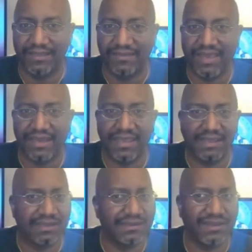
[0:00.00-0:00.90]
that
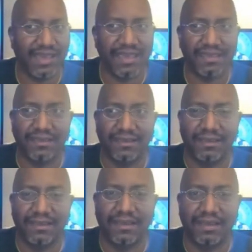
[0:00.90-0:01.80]
it could take
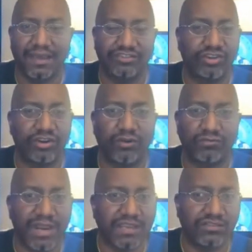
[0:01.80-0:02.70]
a
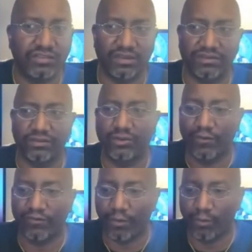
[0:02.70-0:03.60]
generation to
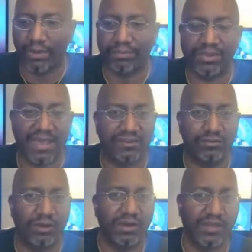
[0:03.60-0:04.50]
go from one planet
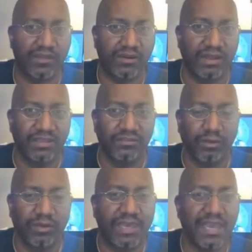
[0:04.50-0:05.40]
to another.
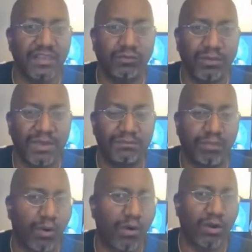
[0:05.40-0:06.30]
So kids would be
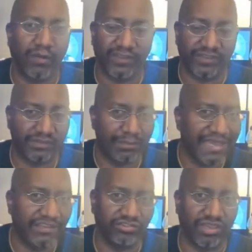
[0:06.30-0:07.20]
born on the
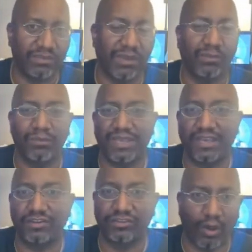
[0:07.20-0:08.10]
spaceship and would be
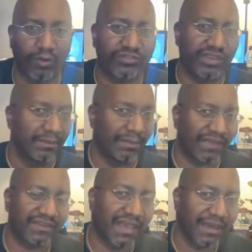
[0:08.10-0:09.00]
adults by
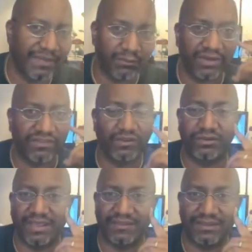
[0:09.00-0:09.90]
the time they reach their
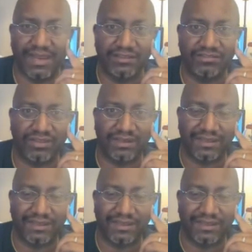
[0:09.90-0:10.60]
destination.